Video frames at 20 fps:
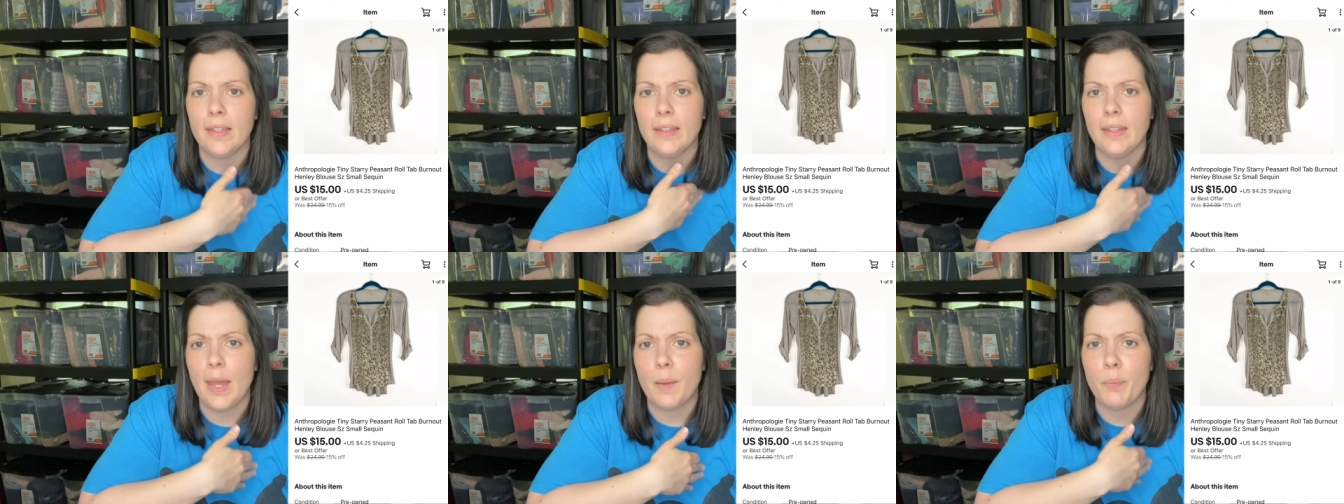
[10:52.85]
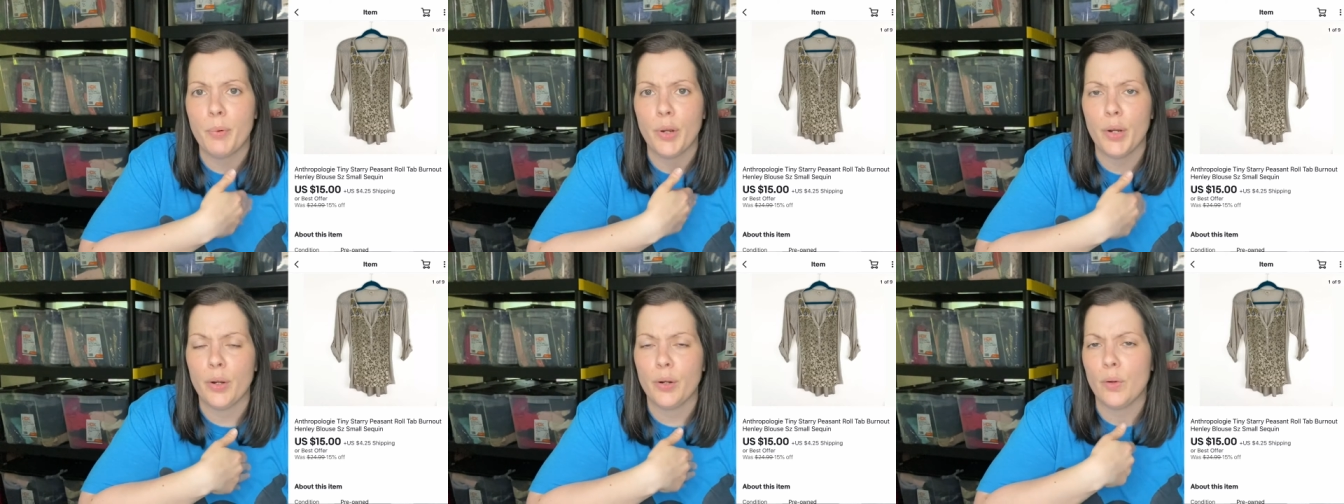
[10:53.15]

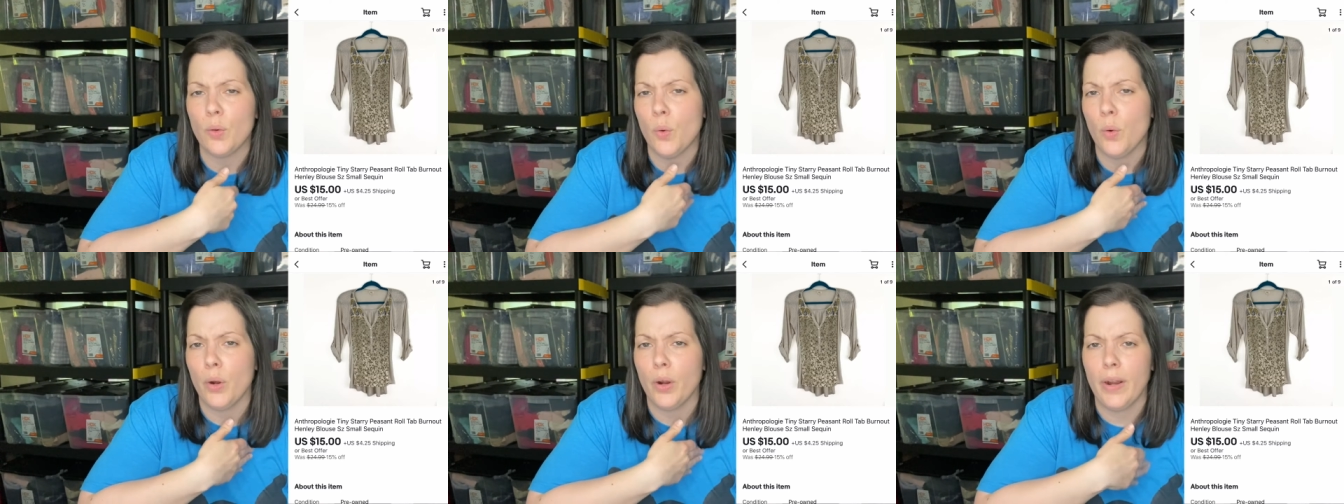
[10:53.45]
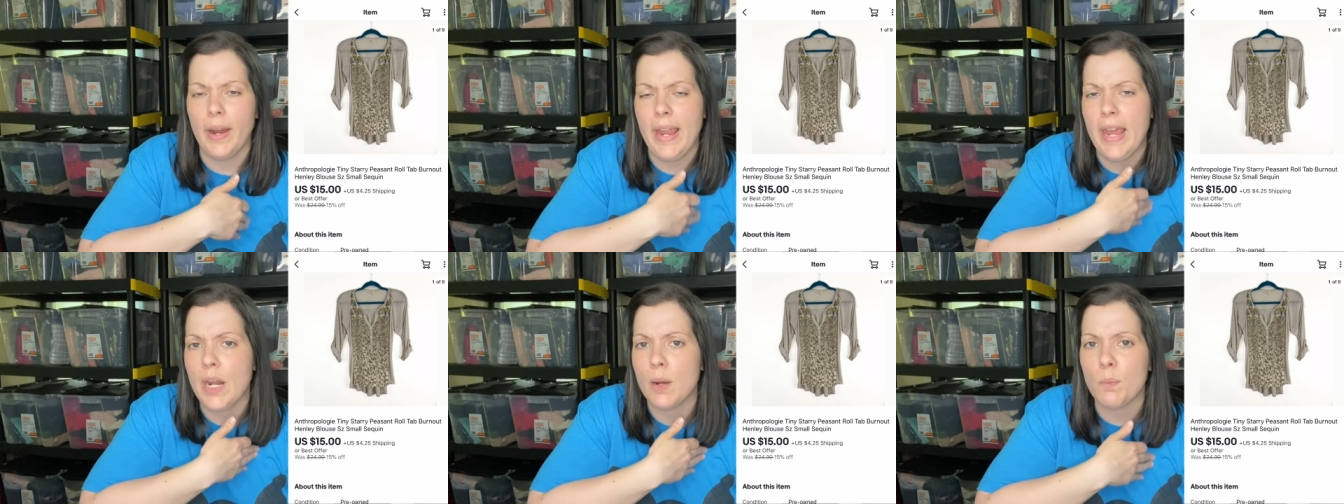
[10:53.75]
leopard
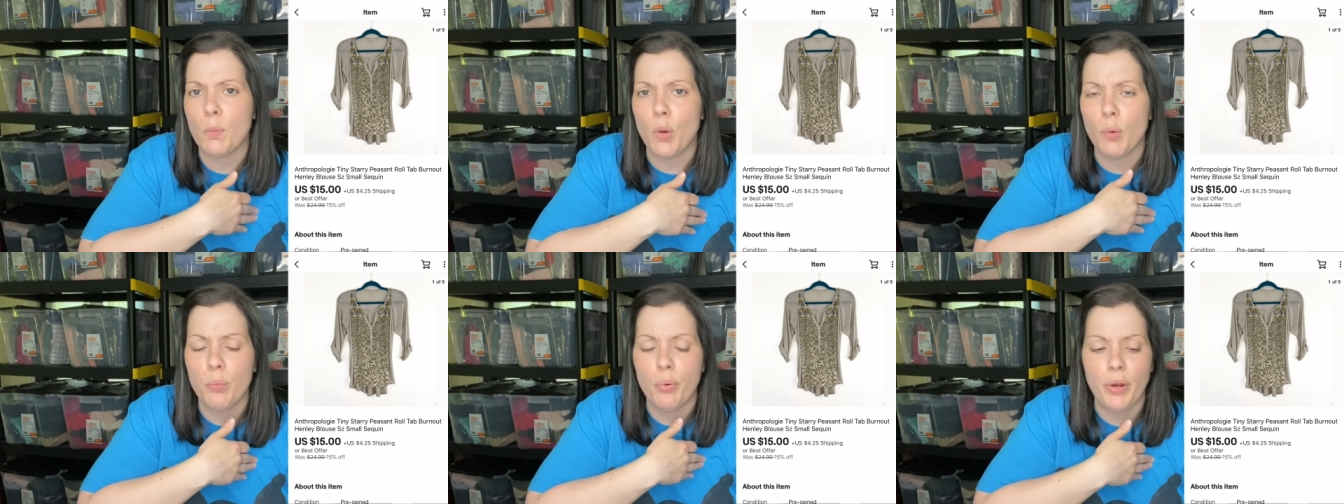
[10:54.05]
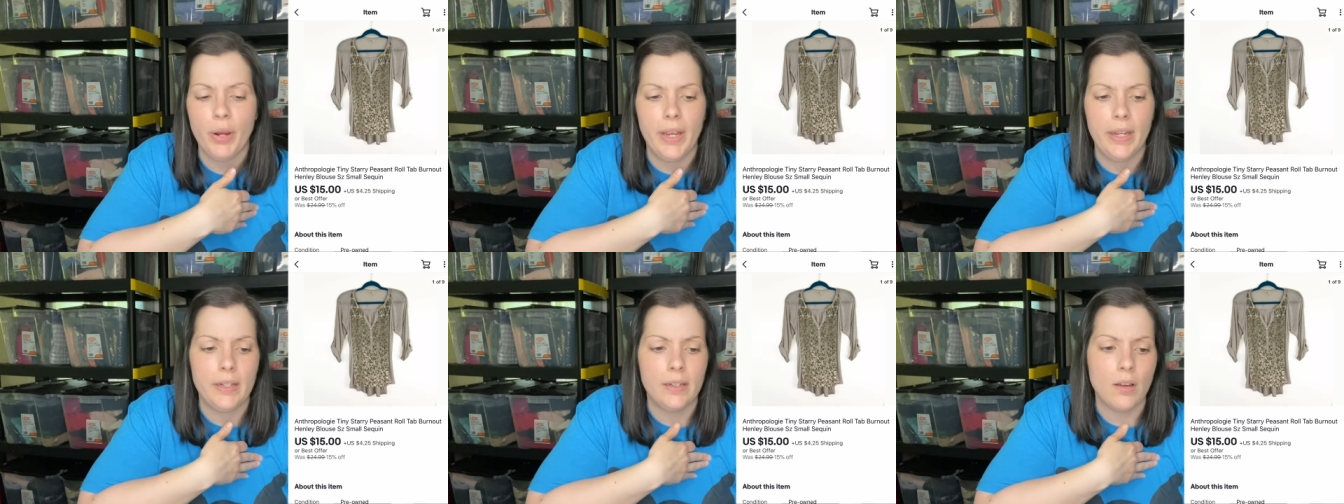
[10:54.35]
or animal
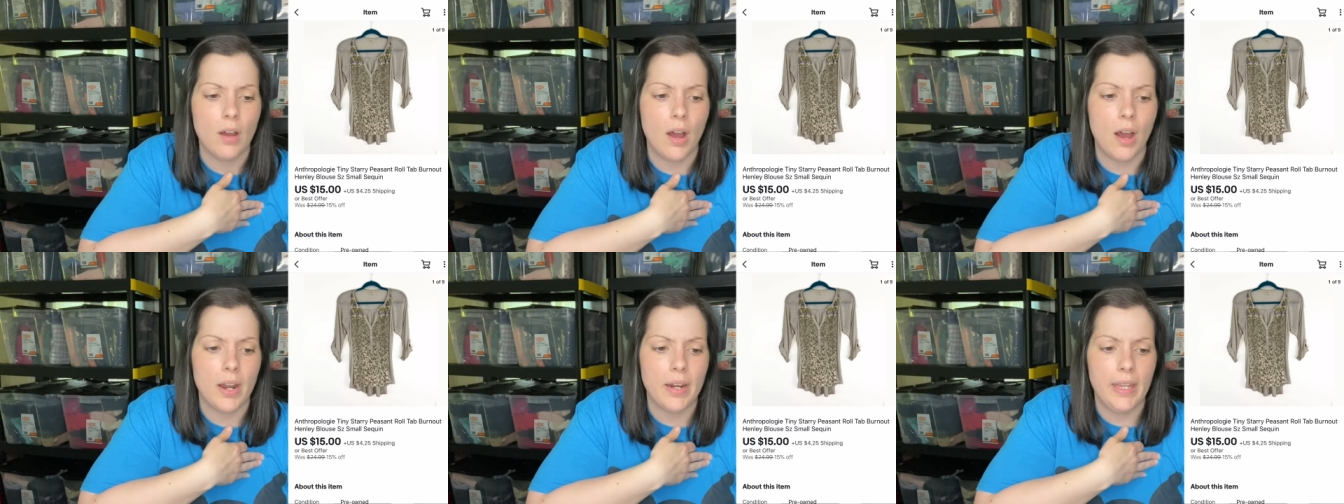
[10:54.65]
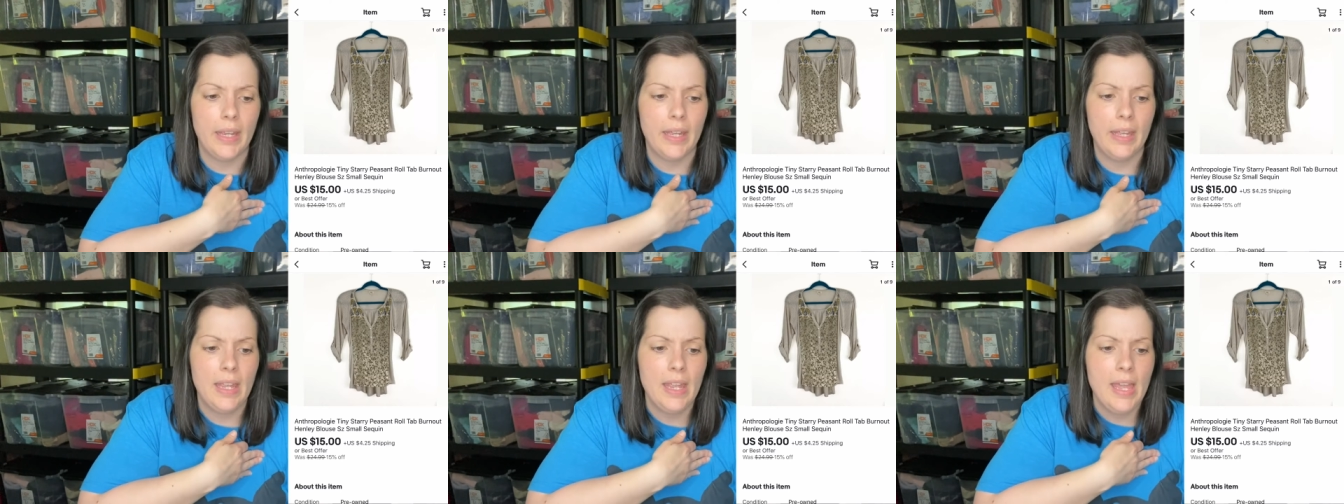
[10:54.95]
print on
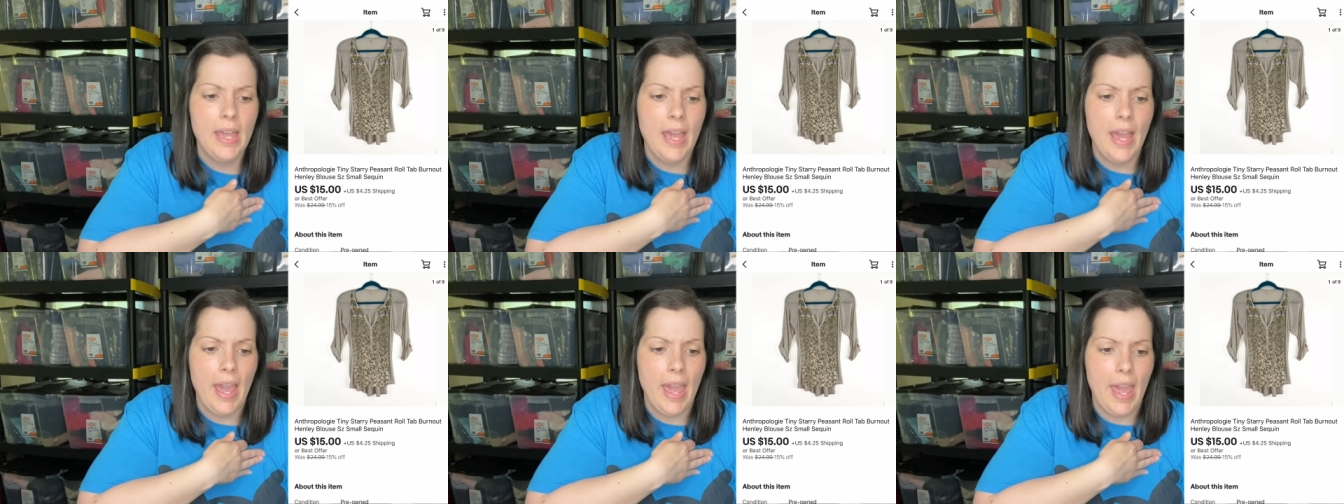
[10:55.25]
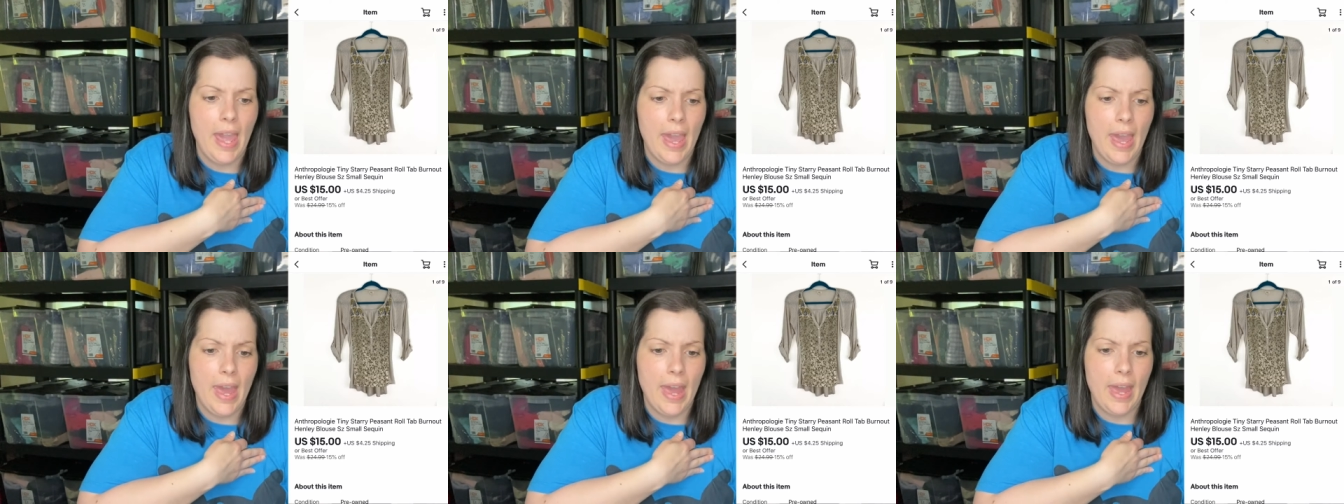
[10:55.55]
it,
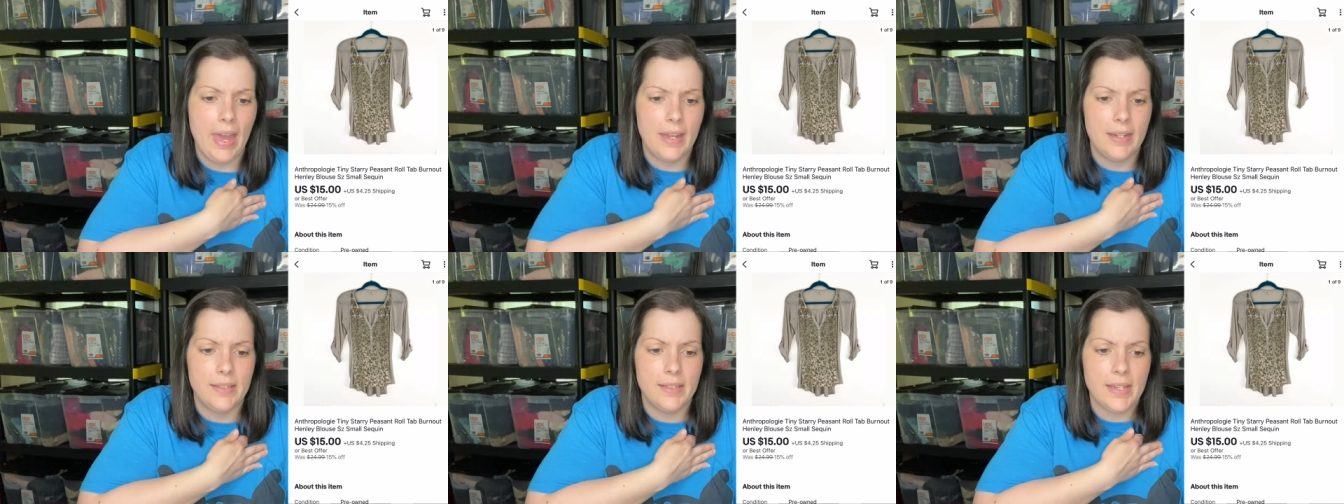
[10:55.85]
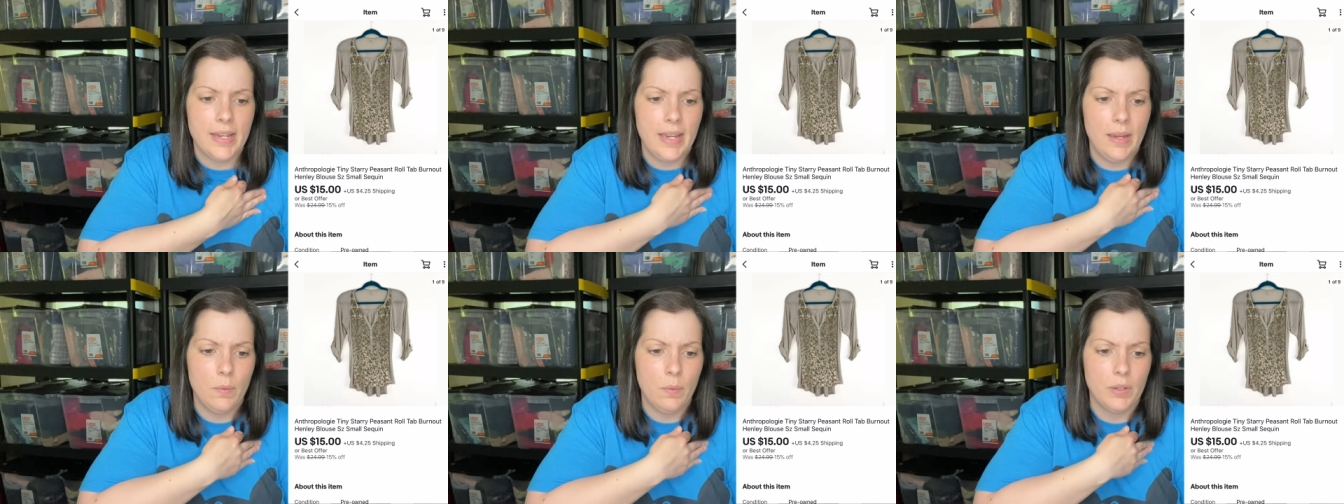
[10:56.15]
and
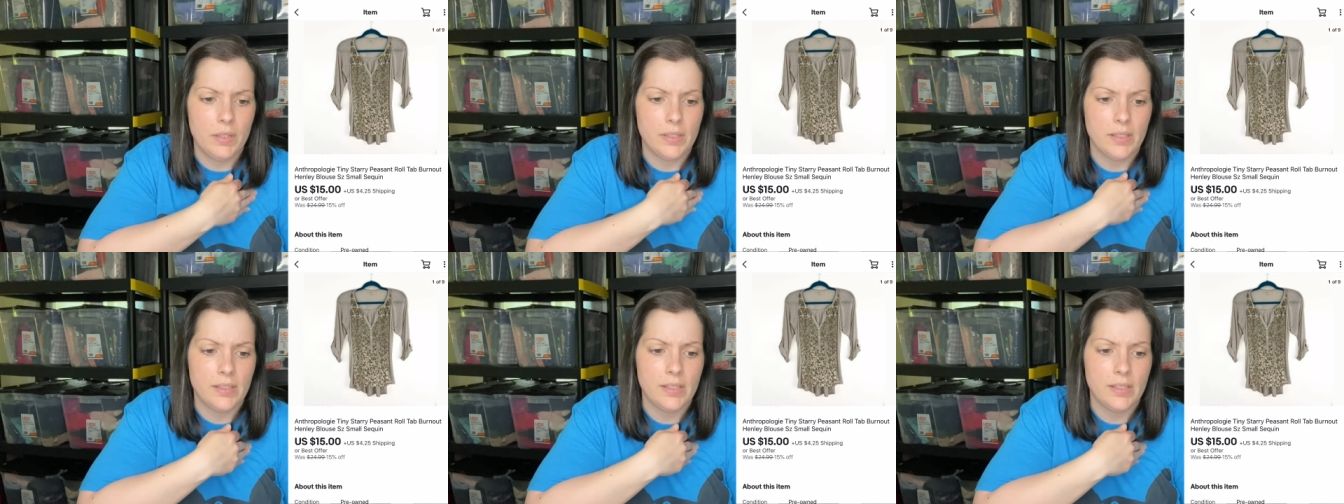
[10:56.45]
it was a